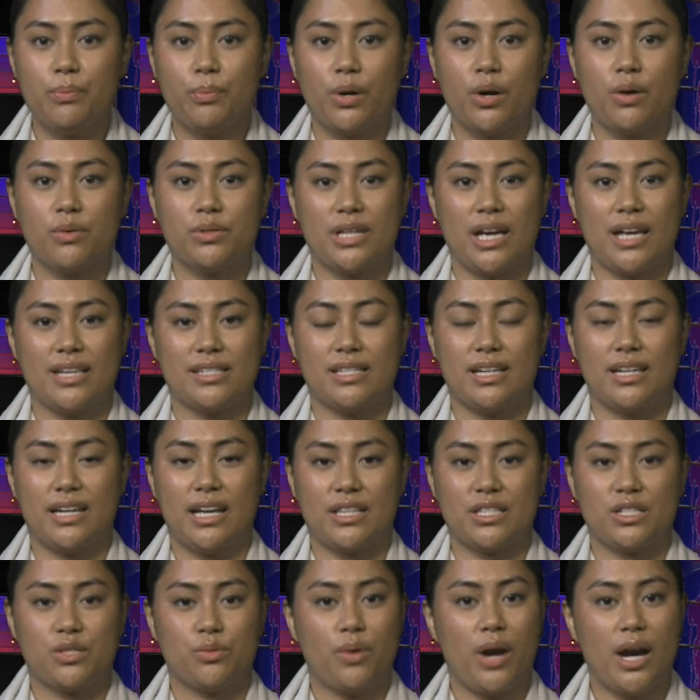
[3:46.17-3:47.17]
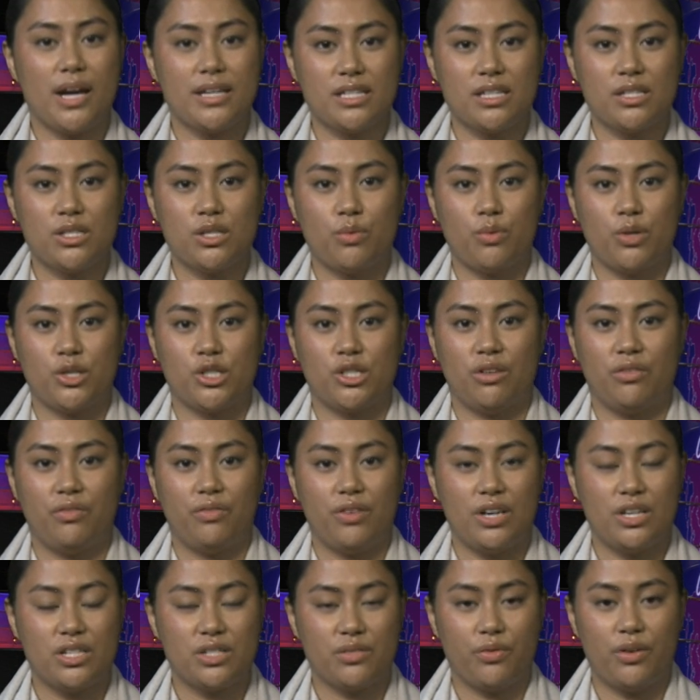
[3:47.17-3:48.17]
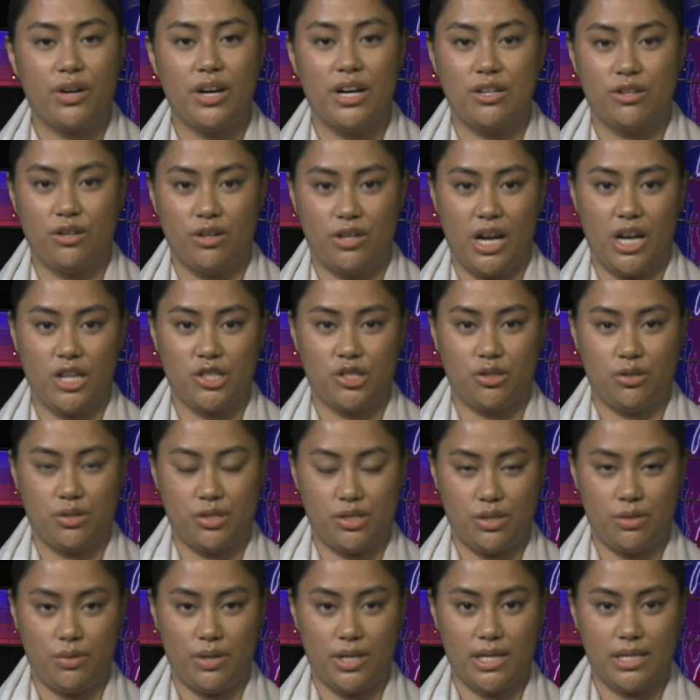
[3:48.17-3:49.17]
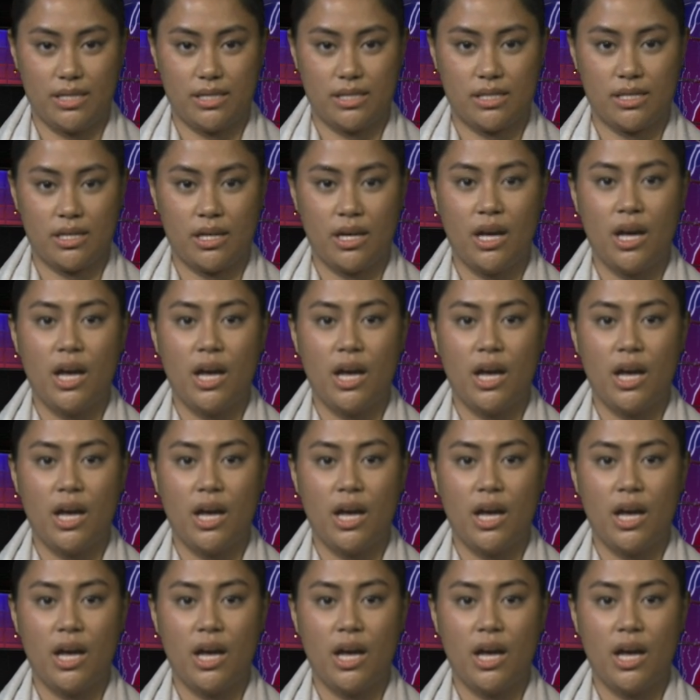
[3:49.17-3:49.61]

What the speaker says: protest against rising tuition fees for international students.